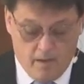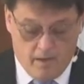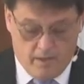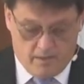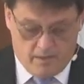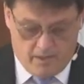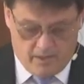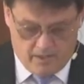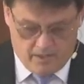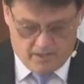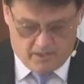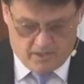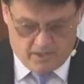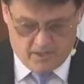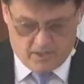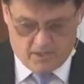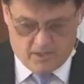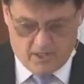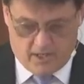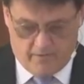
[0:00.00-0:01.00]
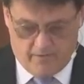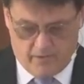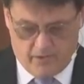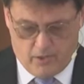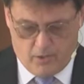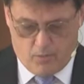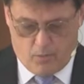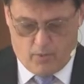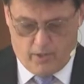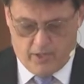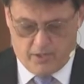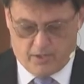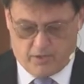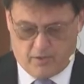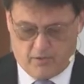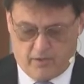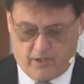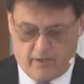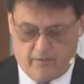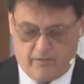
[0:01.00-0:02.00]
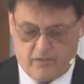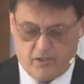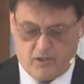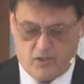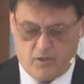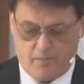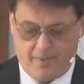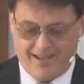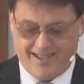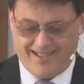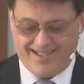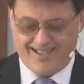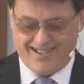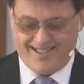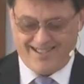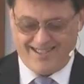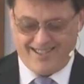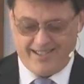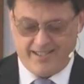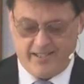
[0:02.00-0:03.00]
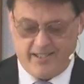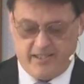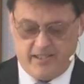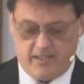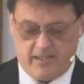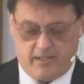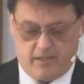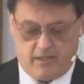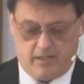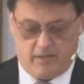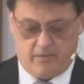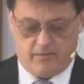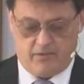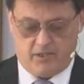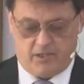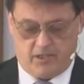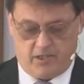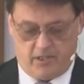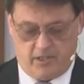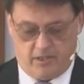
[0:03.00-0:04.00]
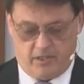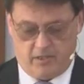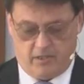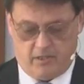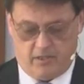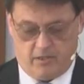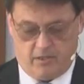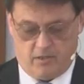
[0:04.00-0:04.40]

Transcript: Then it says 70 weeks are given to make an end of sin."